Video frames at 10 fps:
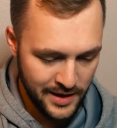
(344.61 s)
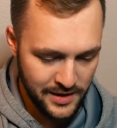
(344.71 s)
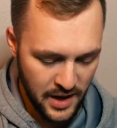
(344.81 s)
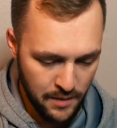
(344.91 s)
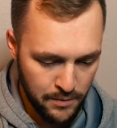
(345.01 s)

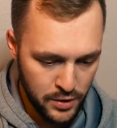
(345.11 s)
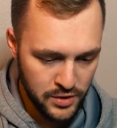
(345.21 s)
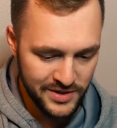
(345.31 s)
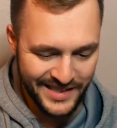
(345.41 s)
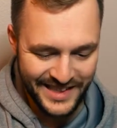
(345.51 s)

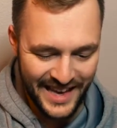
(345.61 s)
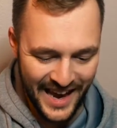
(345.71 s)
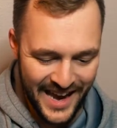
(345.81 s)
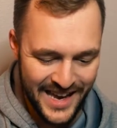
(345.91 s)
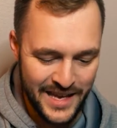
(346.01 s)
Numbers
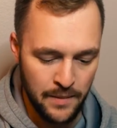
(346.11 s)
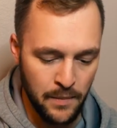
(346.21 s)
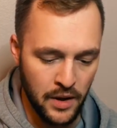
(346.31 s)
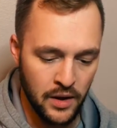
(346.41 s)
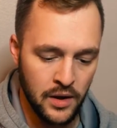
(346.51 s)

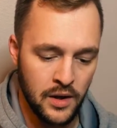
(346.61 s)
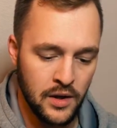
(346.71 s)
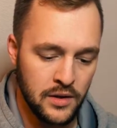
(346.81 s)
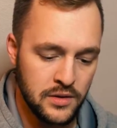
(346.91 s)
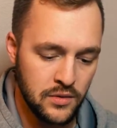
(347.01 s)
game
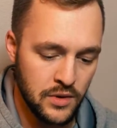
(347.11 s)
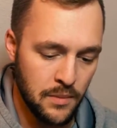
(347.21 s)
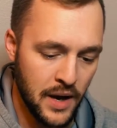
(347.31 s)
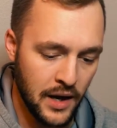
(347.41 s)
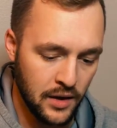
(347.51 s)
see what the
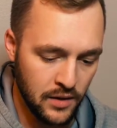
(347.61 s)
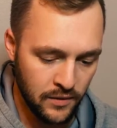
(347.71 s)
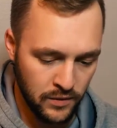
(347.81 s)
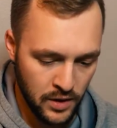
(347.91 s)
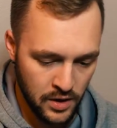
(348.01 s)
back of the
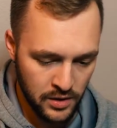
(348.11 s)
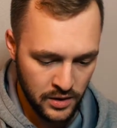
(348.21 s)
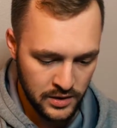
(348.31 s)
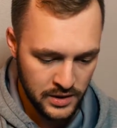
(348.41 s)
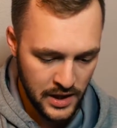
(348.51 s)
card
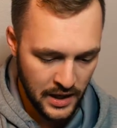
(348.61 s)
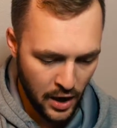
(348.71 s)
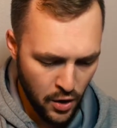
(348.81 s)
looks like.